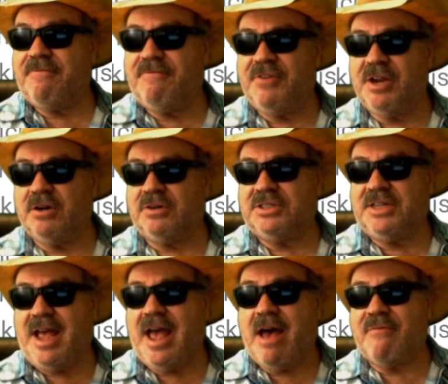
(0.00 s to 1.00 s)
fierce
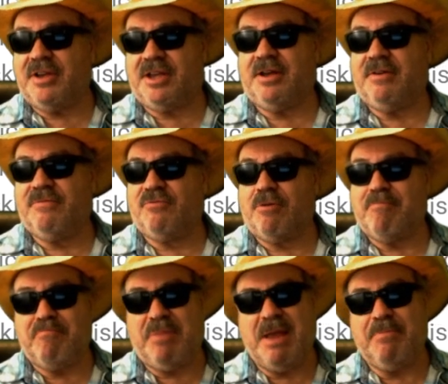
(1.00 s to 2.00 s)
advocate for
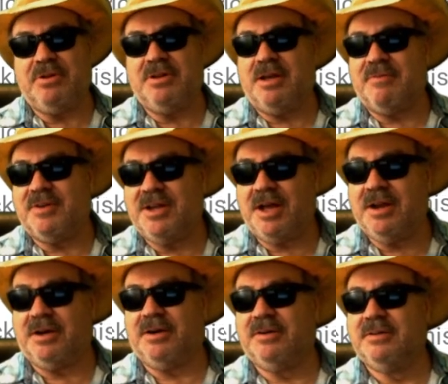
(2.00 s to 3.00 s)
people of
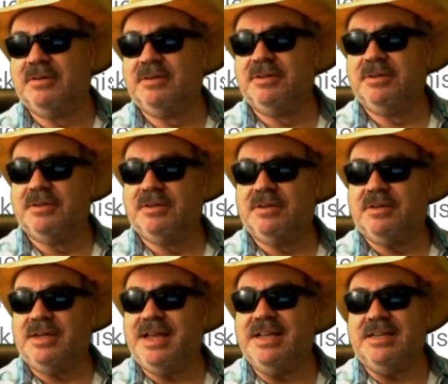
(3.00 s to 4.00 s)
color.
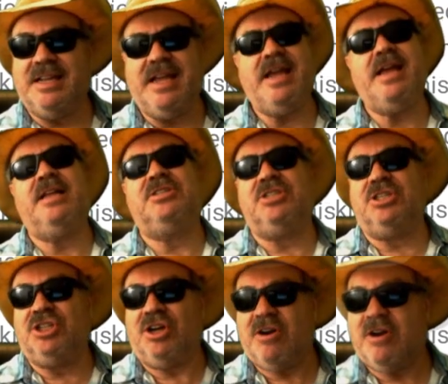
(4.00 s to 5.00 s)
He leads the
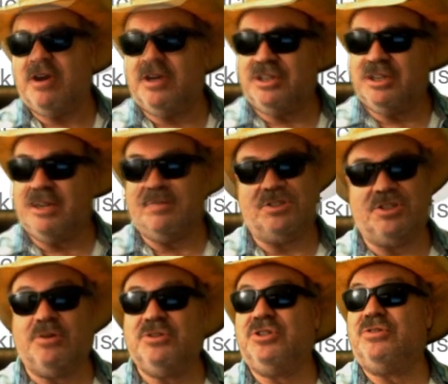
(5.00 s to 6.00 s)
charge of
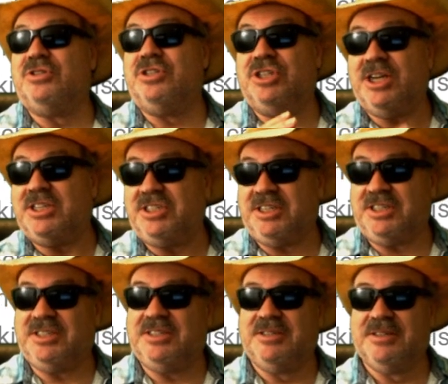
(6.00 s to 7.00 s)
social
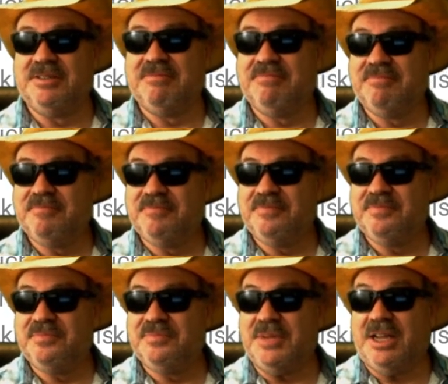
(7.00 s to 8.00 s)
justice.
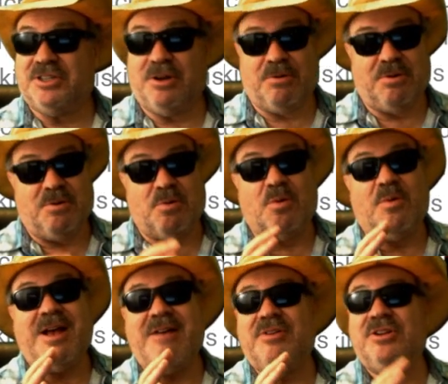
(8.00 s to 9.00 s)
He's a
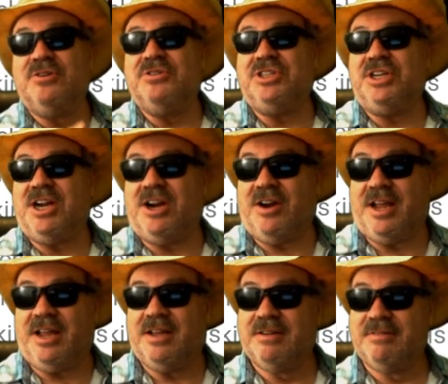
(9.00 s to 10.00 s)
revolutionary